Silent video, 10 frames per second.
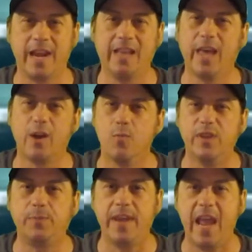and I let her
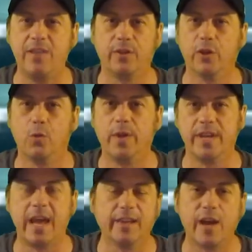misbehave a little
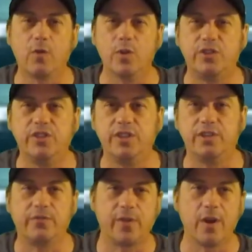bit, and I let her when she
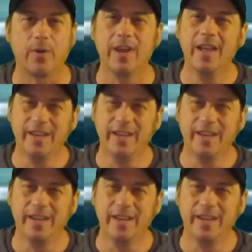sees a firework,